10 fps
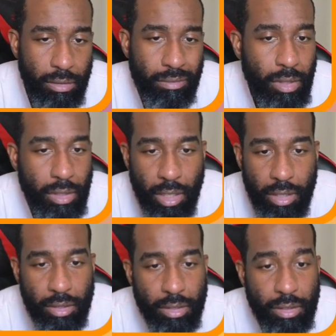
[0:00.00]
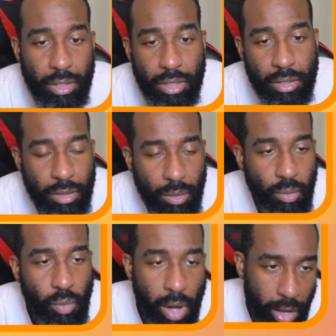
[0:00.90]
they still need to know
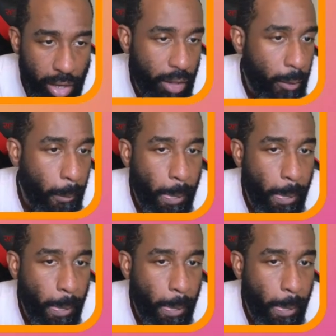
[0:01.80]
why.